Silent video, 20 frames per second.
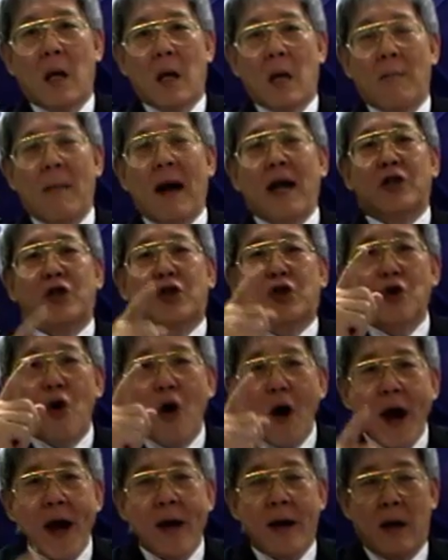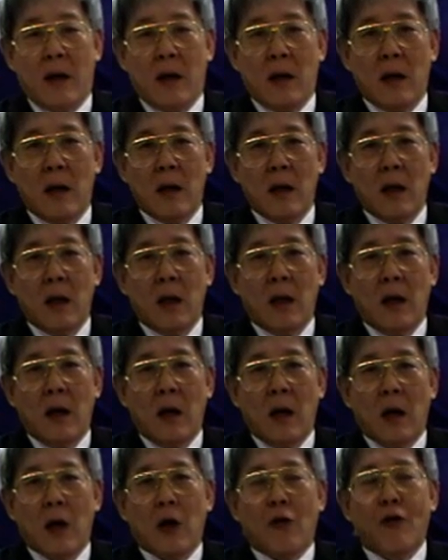my showing
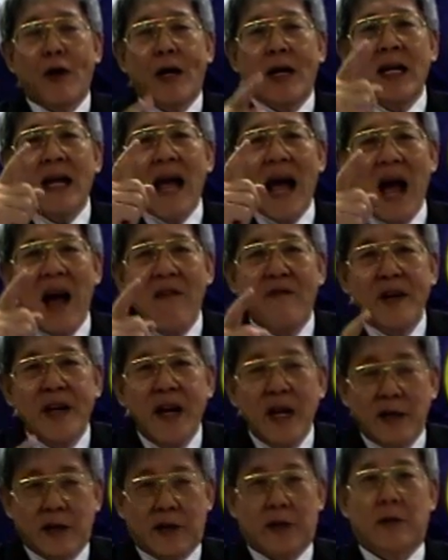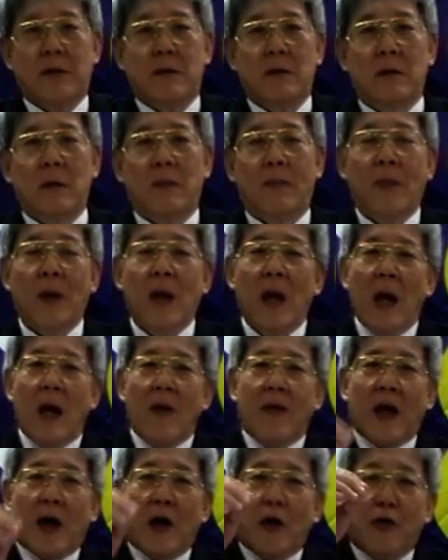critical evidence
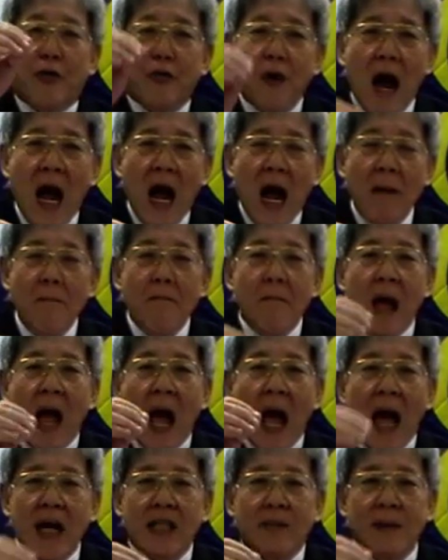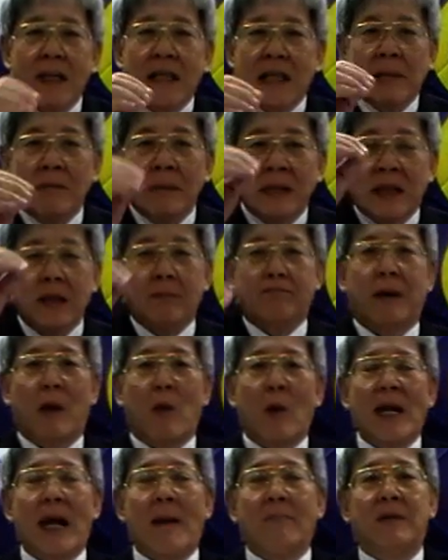that crime has been committed by
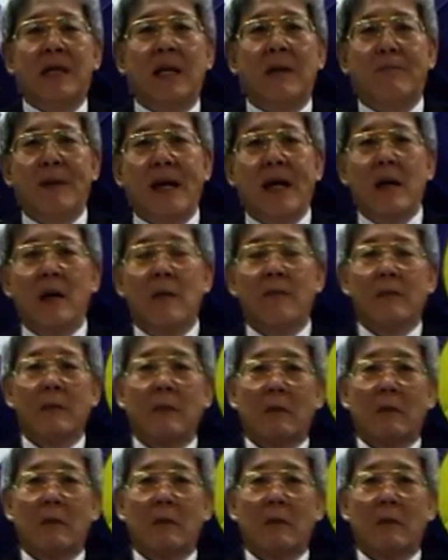1MDB,